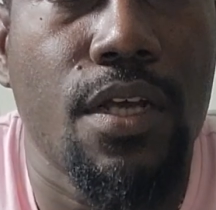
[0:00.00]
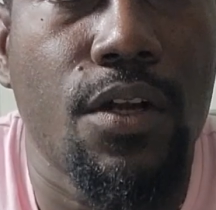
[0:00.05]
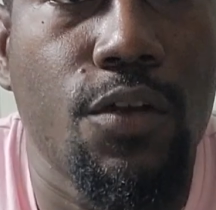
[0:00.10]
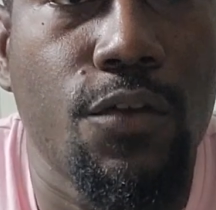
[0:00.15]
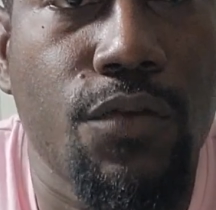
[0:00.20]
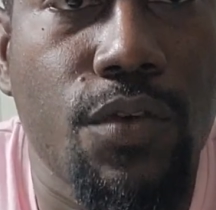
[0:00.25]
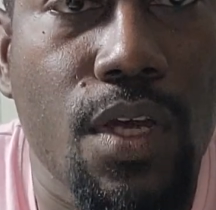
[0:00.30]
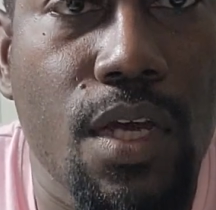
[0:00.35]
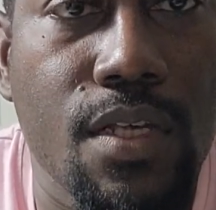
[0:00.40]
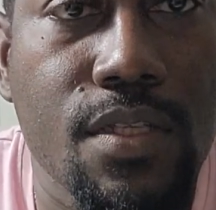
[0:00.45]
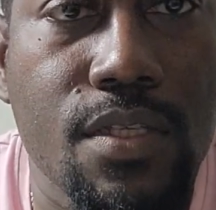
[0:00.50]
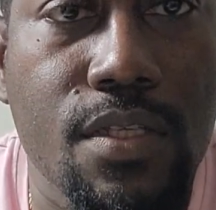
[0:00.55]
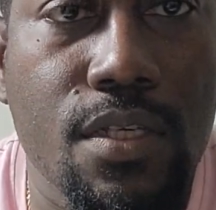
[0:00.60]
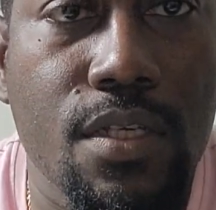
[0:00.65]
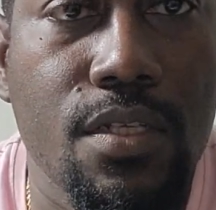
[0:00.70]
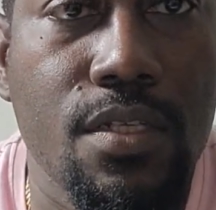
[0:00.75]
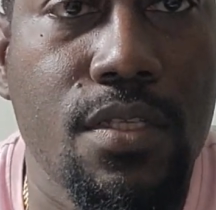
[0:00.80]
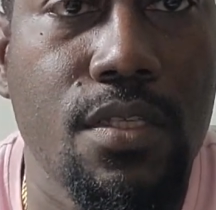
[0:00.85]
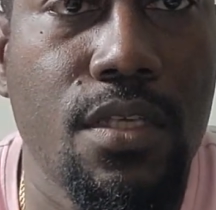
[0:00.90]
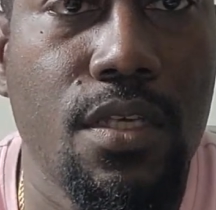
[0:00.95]
I don't know if you guys
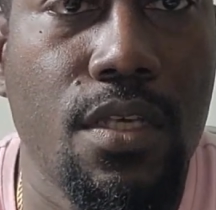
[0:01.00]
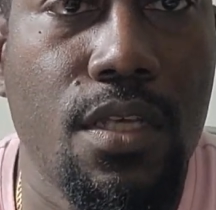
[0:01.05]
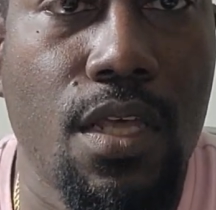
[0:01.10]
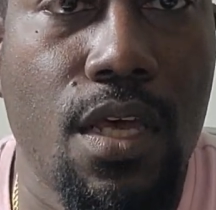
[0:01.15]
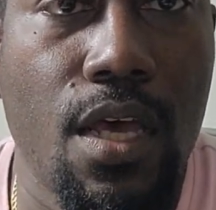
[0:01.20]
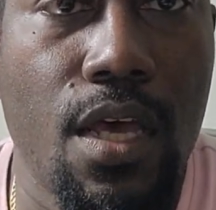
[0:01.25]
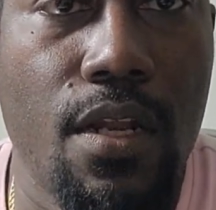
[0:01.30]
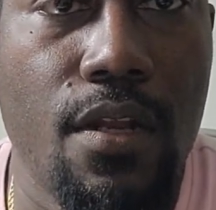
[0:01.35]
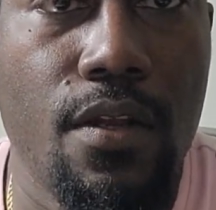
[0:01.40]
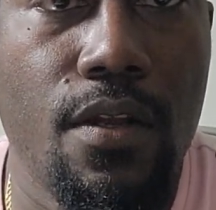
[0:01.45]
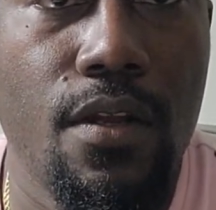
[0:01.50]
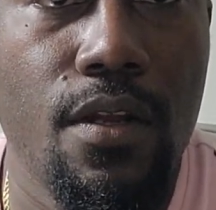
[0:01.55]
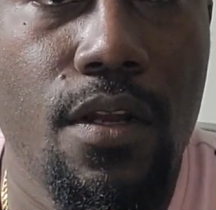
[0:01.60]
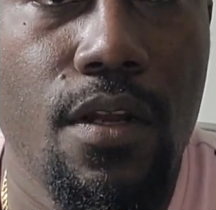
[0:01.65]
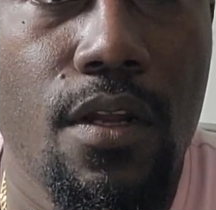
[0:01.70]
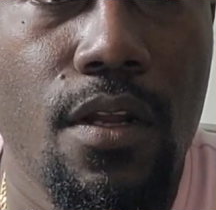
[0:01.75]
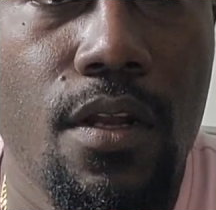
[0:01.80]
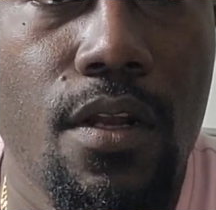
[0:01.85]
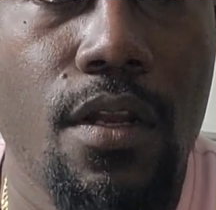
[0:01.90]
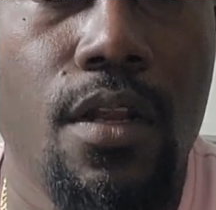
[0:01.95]
can see that.
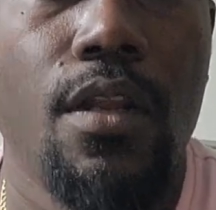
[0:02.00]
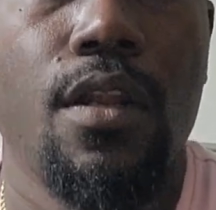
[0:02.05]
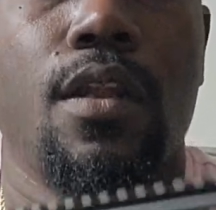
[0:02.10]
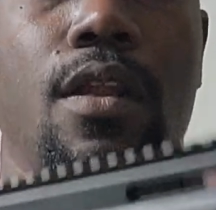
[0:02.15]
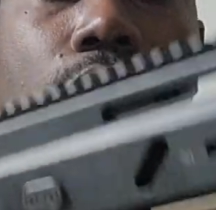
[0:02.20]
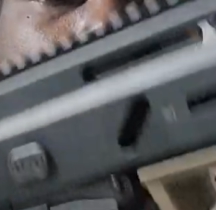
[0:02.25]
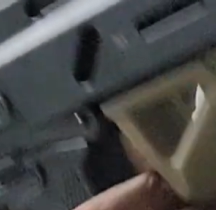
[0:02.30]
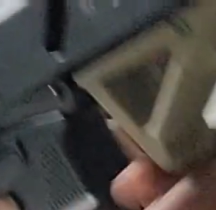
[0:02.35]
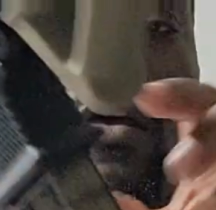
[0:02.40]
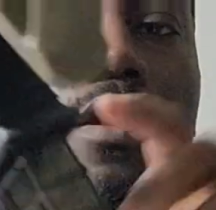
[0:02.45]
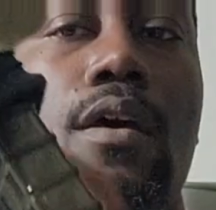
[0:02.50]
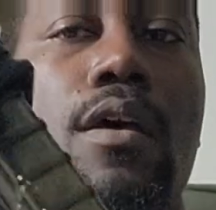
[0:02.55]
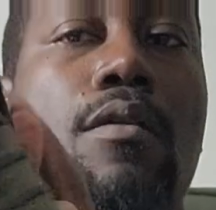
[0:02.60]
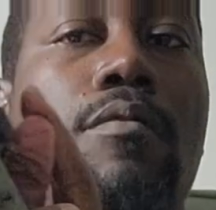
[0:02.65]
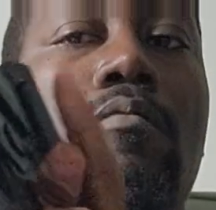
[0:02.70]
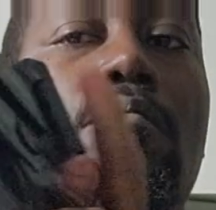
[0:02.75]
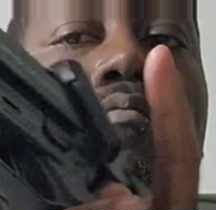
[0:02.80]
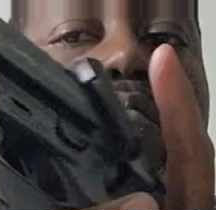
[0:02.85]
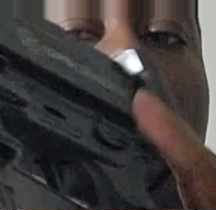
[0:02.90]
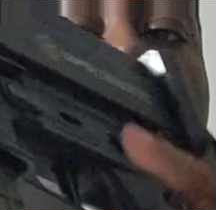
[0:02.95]
And
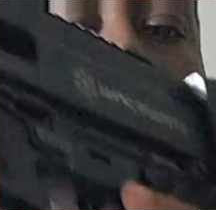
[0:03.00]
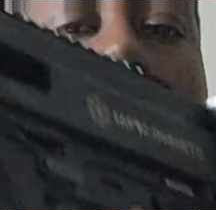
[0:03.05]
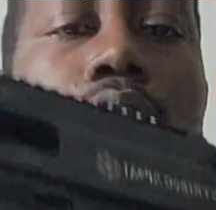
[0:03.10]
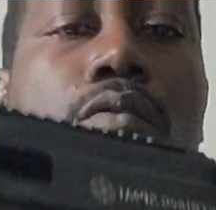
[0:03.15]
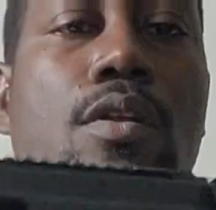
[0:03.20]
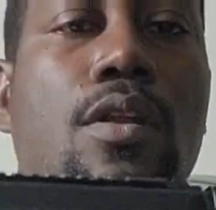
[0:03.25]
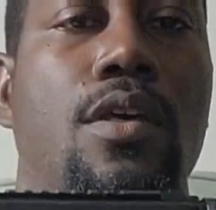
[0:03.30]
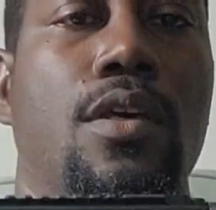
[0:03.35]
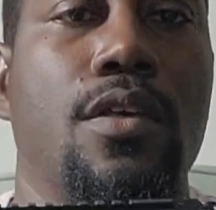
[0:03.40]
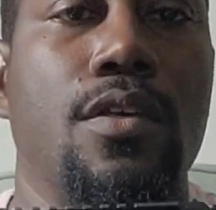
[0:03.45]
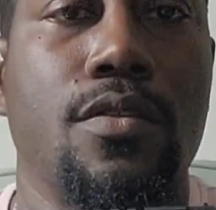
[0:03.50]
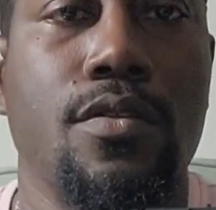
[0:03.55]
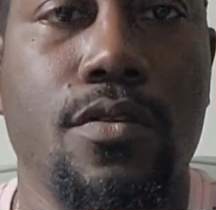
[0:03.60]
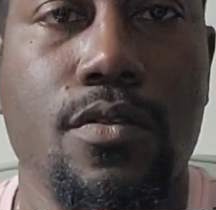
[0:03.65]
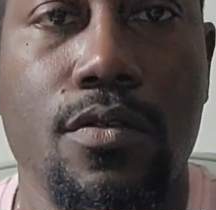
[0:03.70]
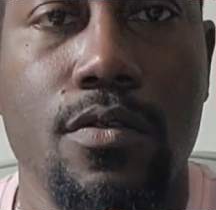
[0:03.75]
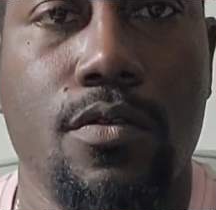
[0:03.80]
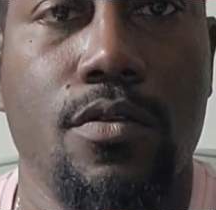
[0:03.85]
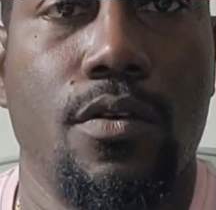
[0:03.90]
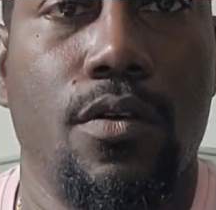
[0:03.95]
then mag
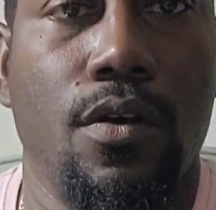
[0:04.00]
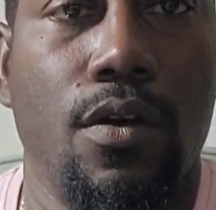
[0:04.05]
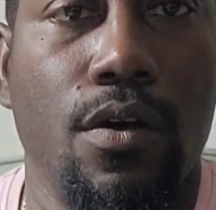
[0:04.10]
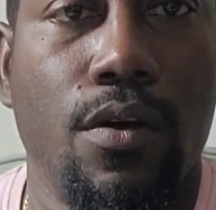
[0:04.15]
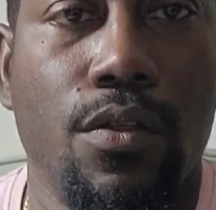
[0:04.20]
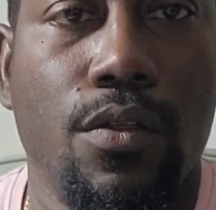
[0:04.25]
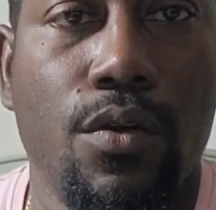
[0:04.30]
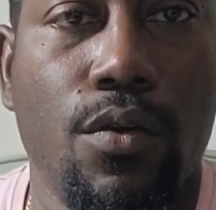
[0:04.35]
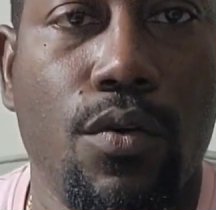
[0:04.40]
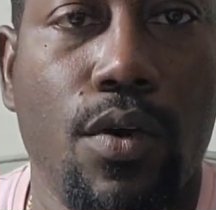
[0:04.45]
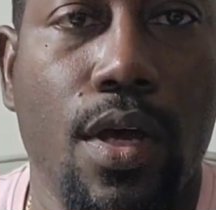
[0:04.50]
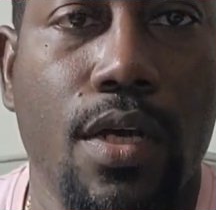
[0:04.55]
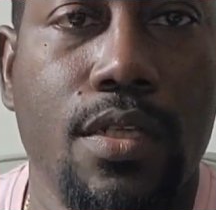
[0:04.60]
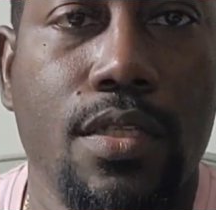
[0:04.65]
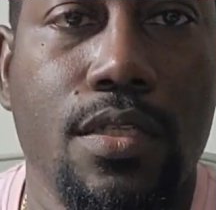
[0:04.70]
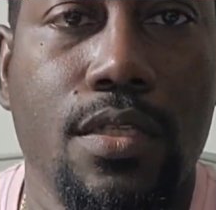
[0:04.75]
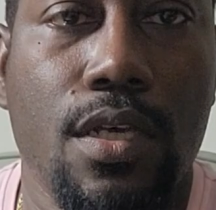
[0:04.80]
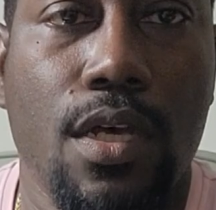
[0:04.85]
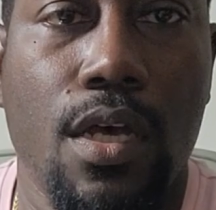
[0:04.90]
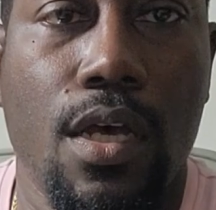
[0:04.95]
release on the right
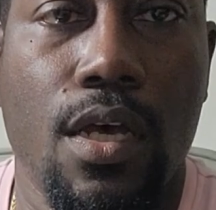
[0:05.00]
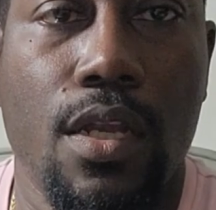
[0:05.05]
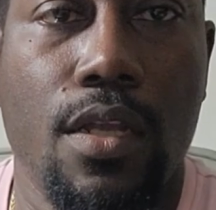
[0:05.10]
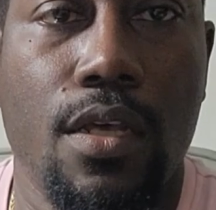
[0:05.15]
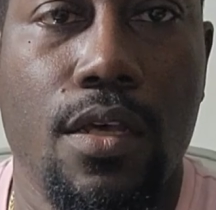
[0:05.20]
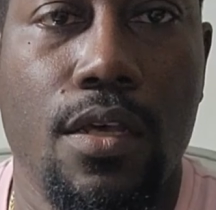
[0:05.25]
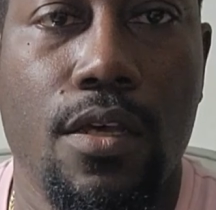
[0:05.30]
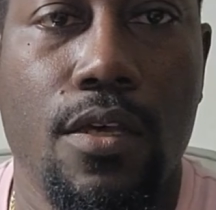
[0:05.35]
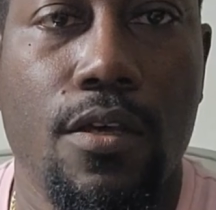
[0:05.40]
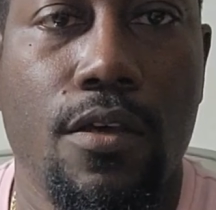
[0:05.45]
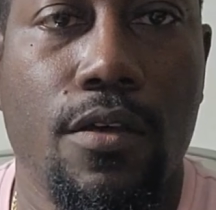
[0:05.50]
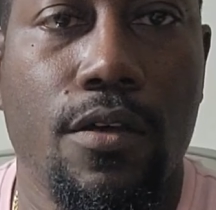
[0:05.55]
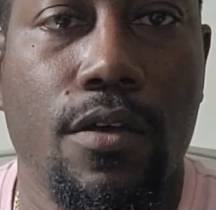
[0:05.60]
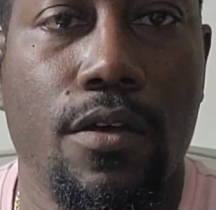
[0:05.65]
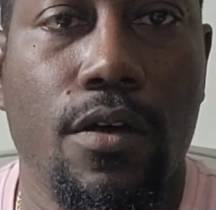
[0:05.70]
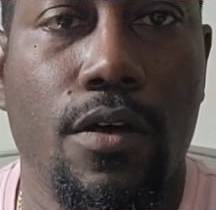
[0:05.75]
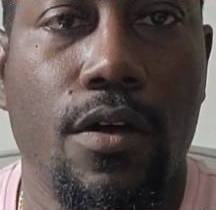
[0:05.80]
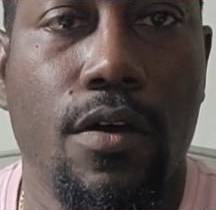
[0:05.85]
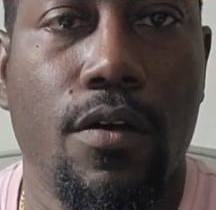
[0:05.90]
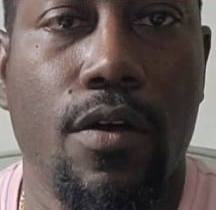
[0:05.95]
side.
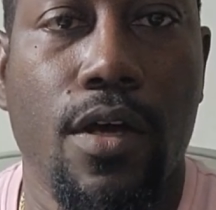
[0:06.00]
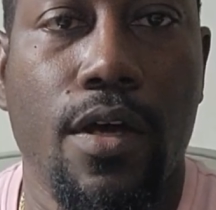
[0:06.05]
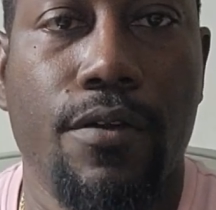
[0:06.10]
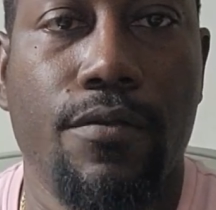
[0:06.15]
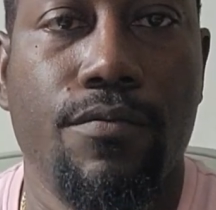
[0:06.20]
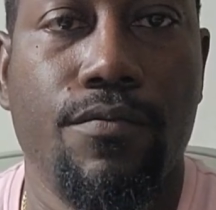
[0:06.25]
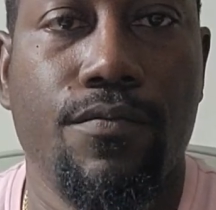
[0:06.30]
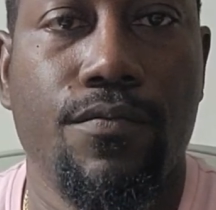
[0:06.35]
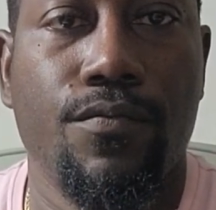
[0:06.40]
All right.